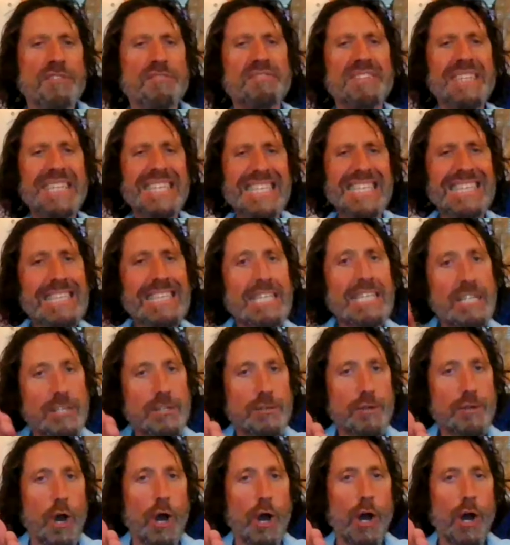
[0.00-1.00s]
the fact that,
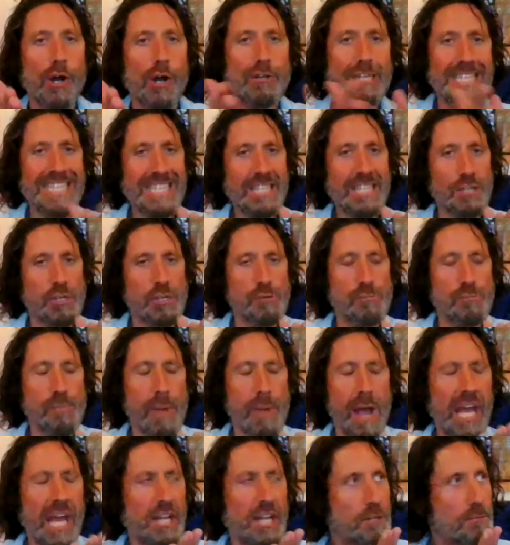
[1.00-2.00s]
you know,
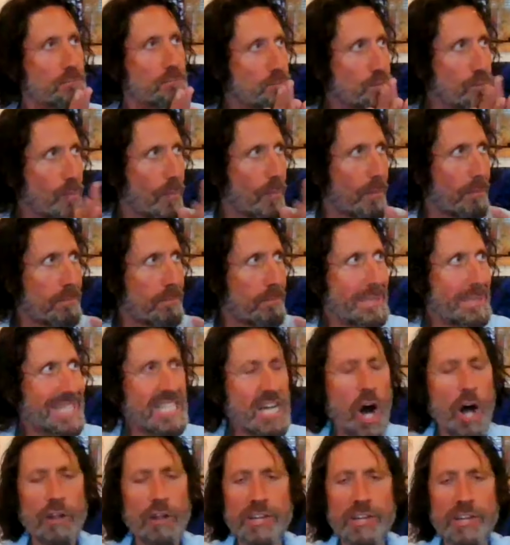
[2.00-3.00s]
and me
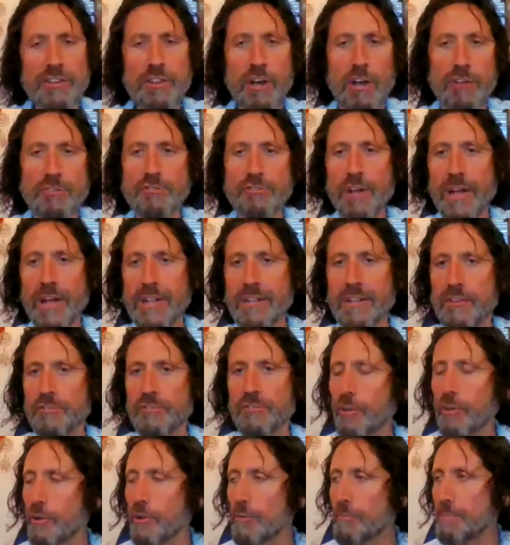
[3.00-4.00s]
and Holly touched on this
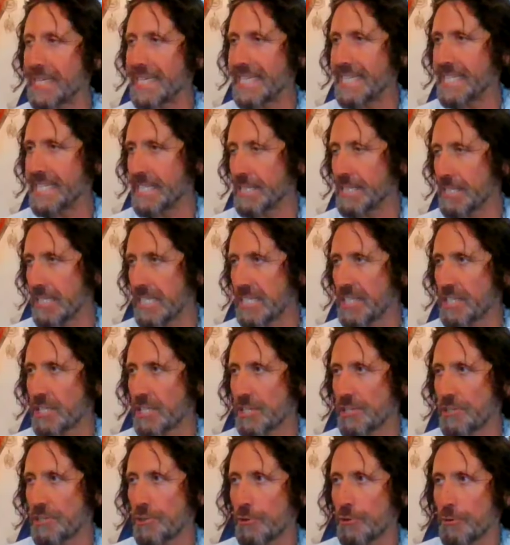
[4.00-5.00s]
a little bit, and
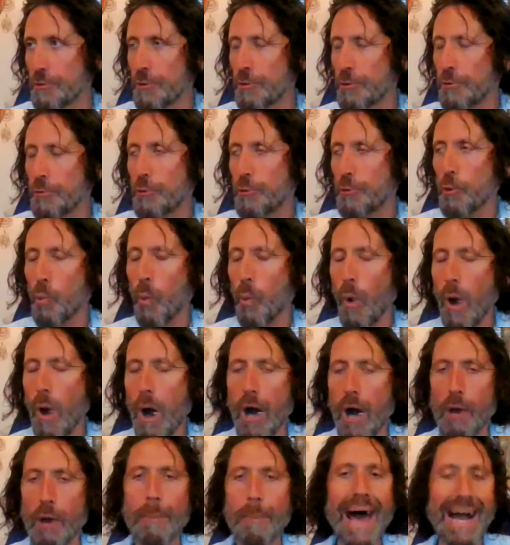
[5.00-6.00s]
you you do
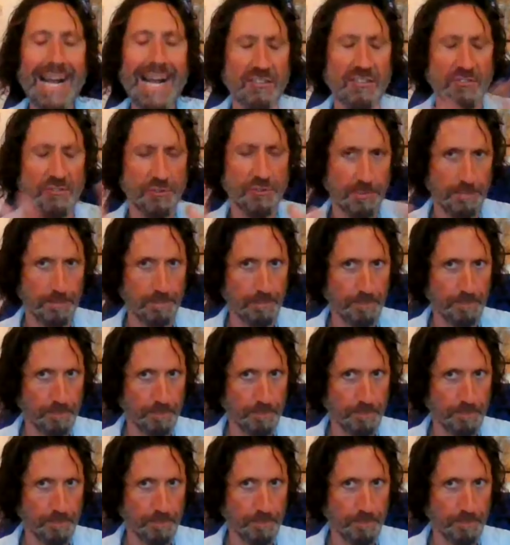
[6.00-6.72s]
walk backs.